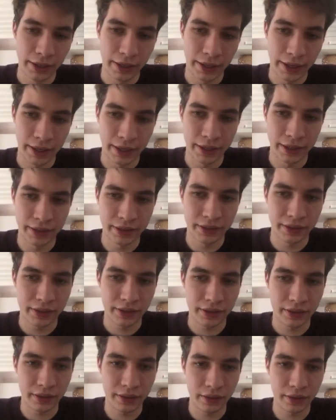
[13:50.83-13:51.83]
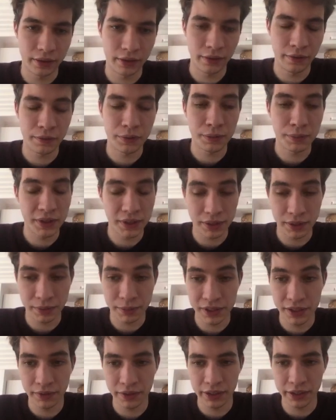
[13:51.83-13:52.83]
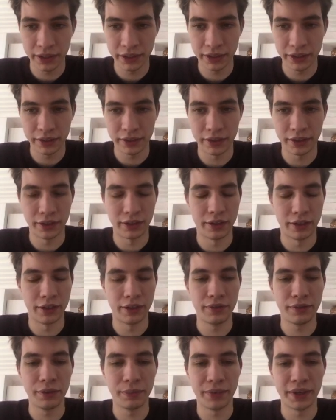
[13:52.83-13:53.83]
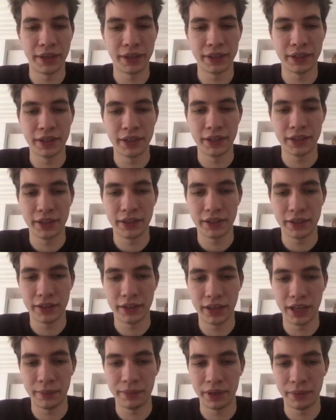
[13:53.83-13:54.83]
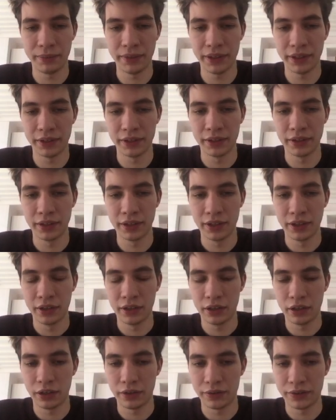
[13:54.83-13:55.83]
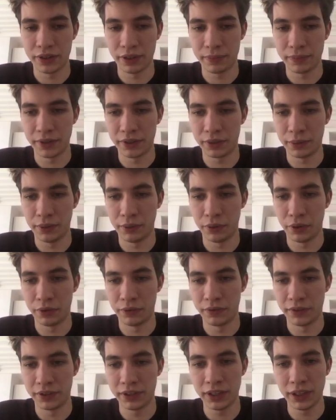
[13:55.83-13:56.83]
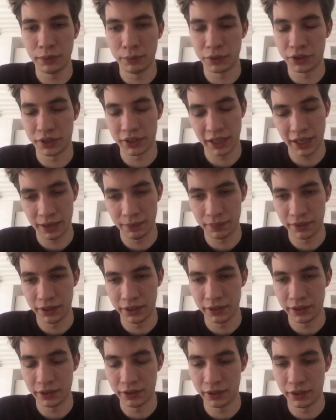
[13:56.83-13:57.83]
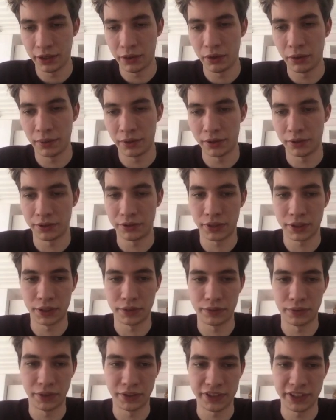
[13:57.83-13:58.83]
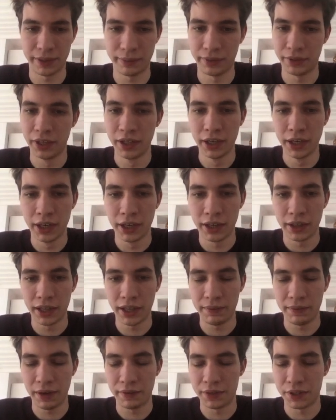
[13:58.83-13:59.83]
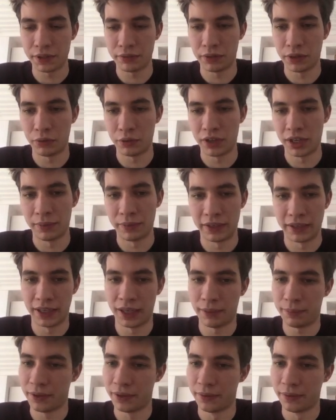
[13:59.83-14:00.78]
And if specifically, if you pick lambda mean of sigma to be 1 over d, which can be in the lower bound construction, for example, then we have a square root m gap.